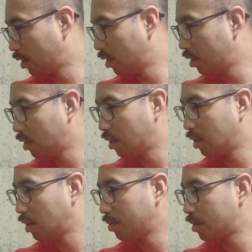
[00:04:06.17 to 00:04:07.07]
uh
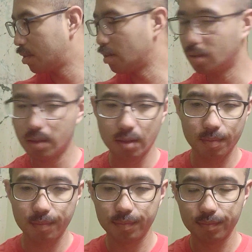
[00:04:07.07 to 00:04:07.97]
let me see.
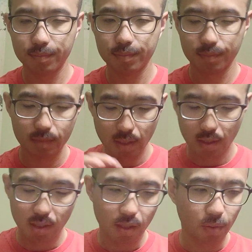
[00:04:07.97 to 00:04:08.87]

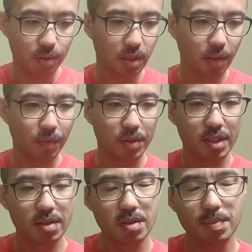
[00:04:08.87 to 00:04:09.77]
I was looking for
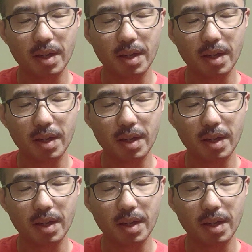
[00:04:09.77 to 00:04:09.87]
scissors,